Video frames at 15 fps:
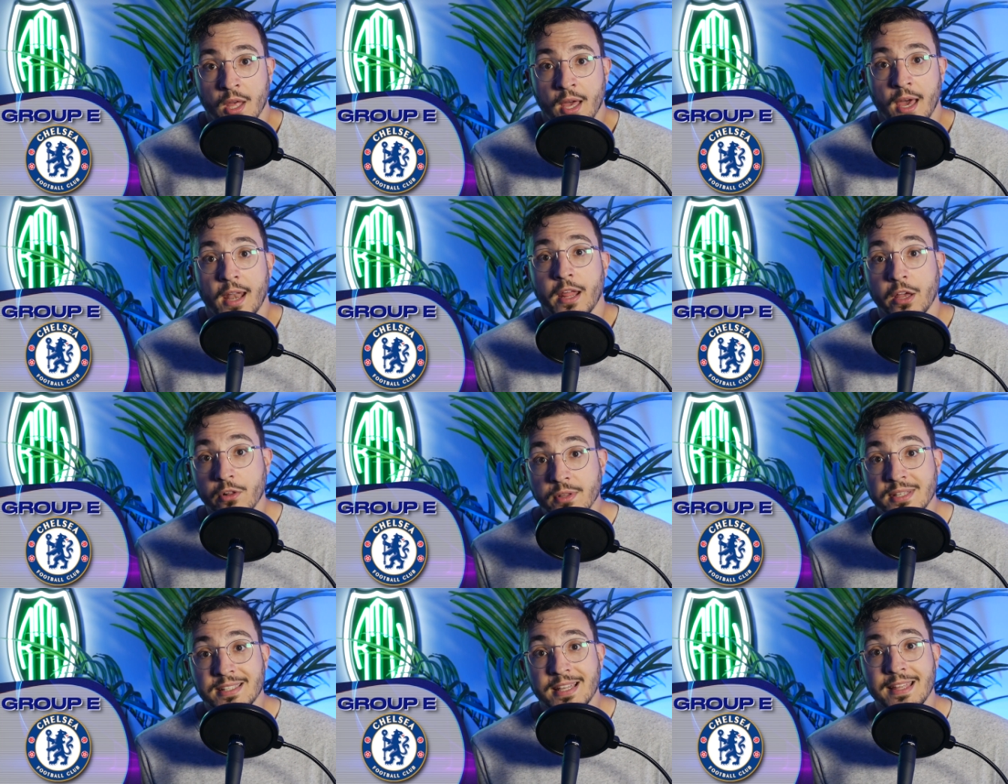And I
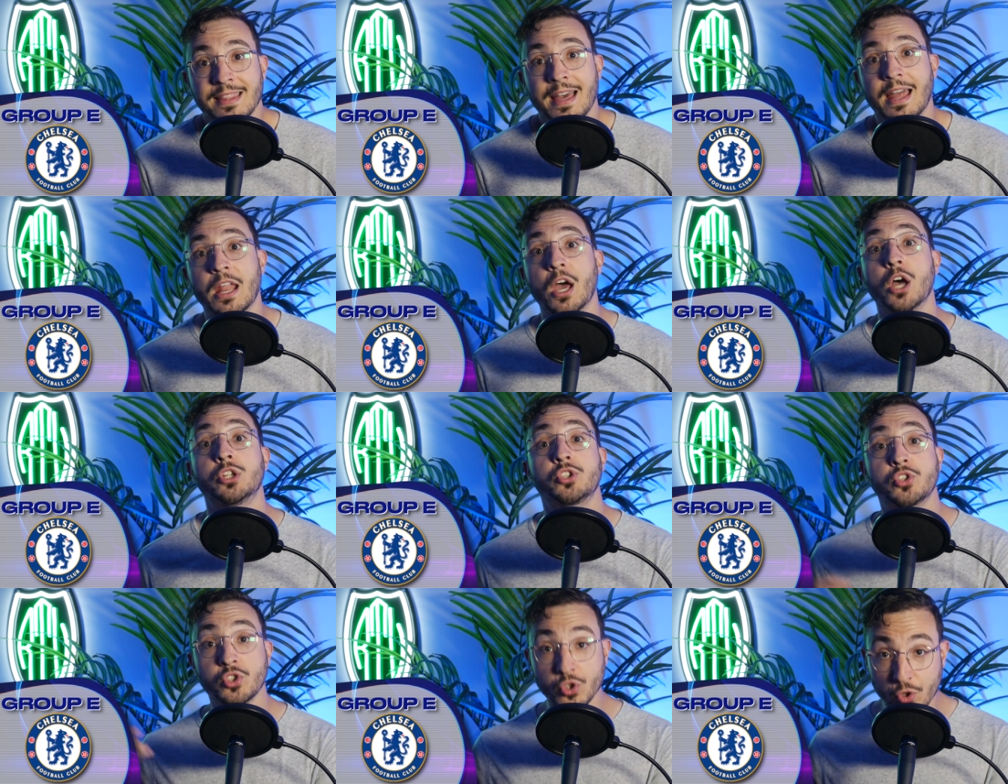only say that
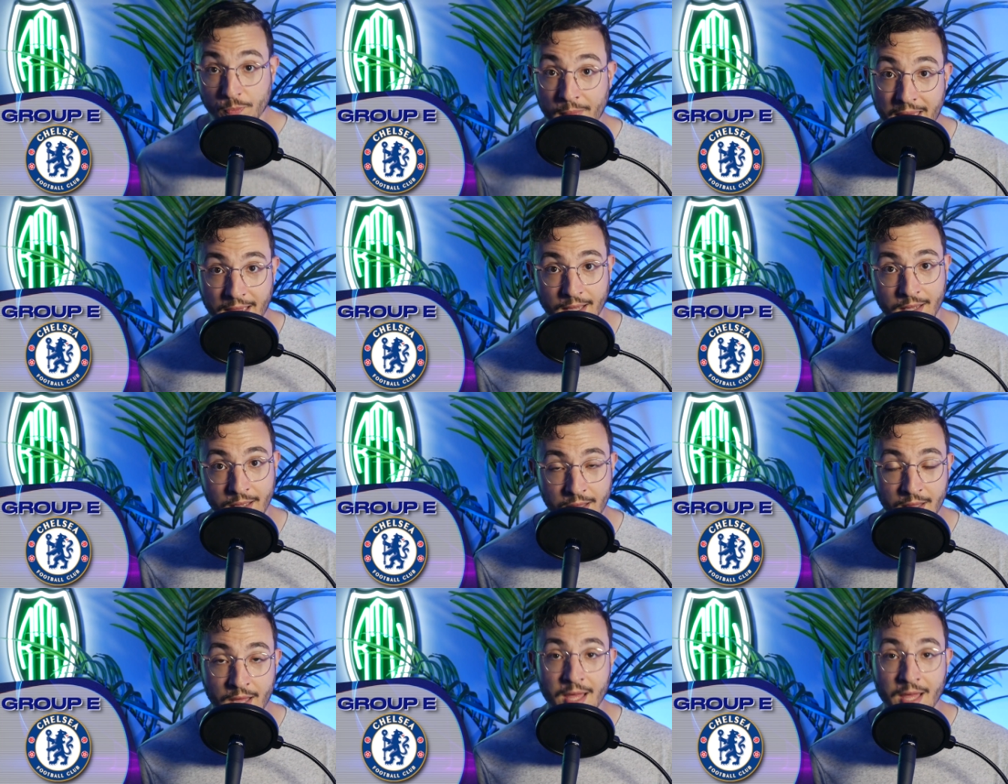assuming